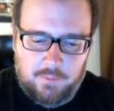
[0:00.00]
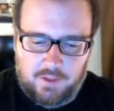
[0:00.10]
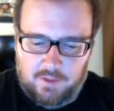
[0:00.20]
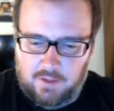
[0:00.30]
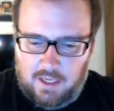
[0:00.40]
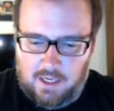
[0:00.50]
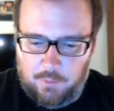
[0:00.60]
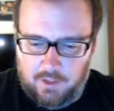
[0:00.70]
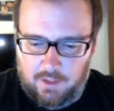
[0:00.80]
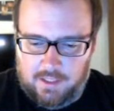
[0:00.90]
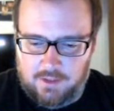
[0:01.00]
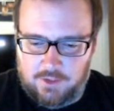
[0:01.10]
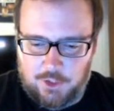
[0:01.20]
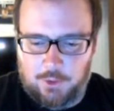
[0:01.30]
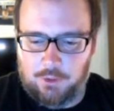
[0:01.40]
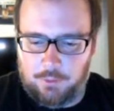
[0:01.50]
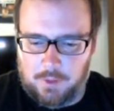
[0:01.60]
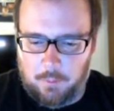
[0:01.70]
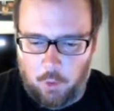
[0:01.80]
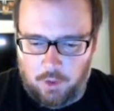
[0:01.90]
but I really like 2 and
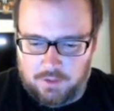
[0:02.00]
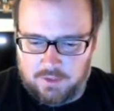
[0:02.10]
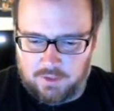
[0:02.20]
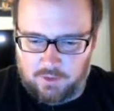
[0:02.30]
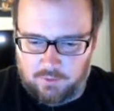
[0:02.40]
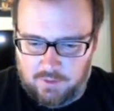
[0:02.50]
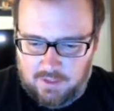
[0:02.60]
3 more, so